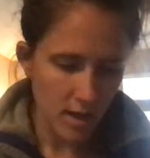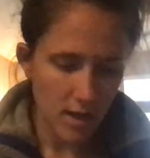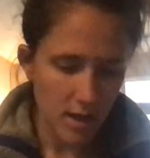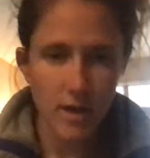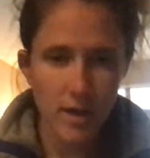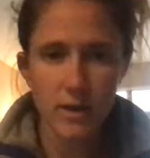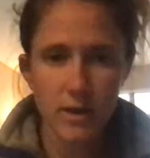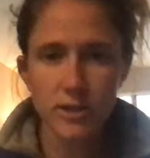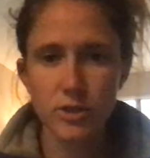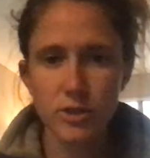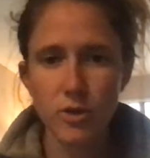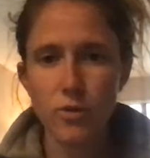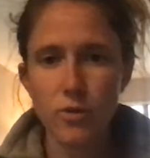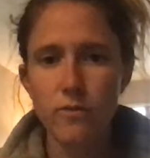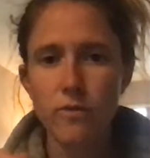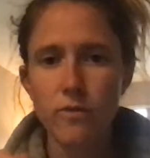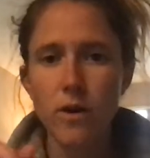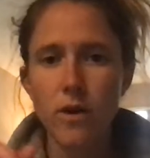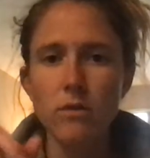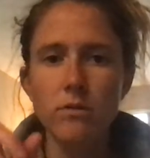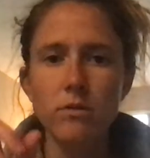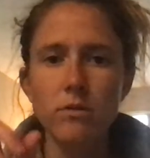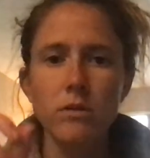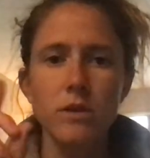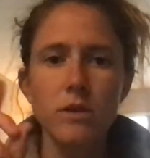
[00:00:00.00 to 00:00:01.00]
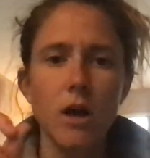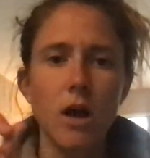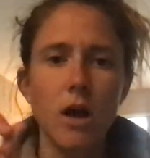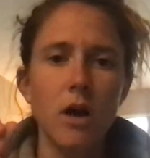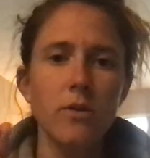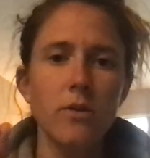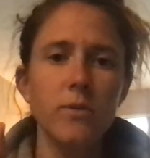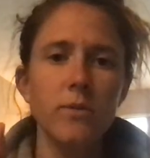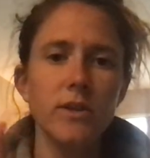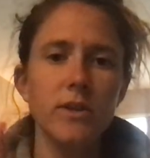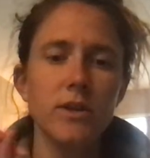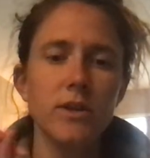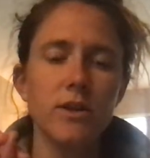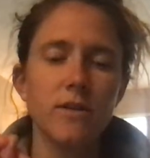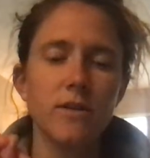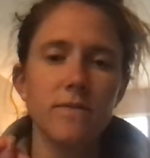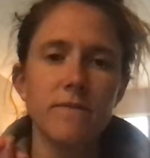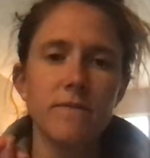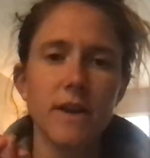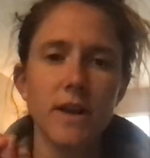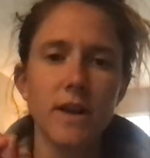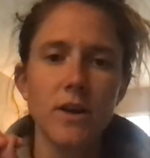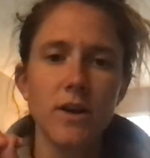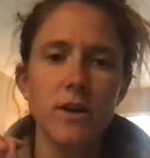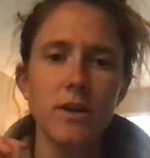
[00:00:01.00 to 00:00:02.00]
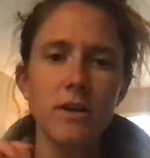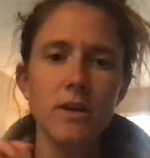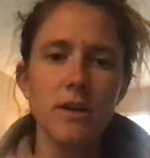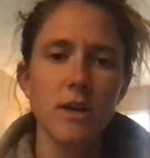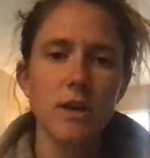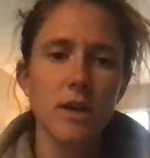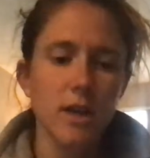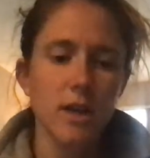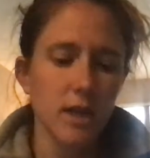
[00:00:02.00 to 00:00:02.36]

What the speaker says: So follow along with your finger